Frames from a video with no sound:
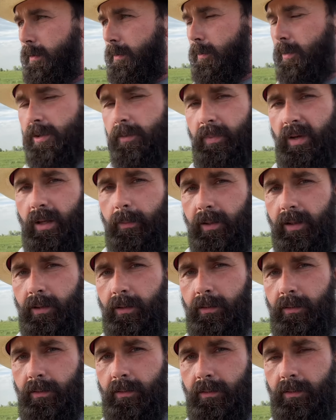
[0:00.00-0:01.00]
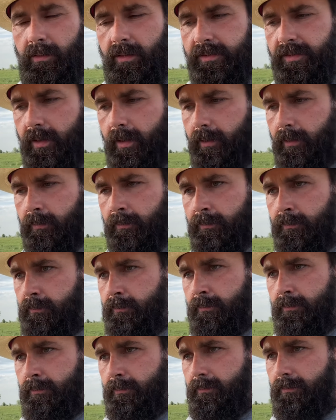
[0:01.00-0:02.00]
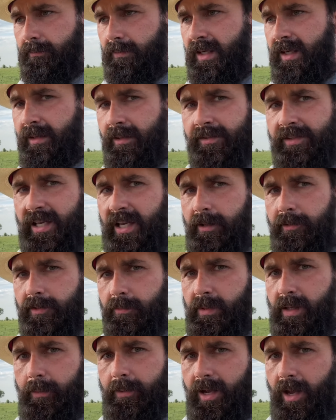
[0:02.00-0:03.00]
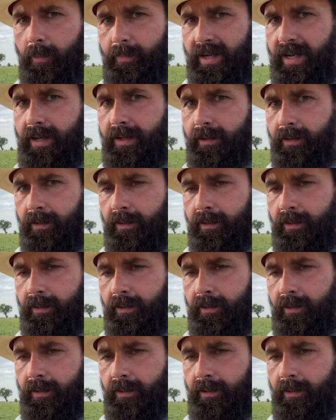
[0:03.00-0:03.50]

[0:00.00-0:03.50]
where's the baby? I was like, I didn't say it was a baby alpaca.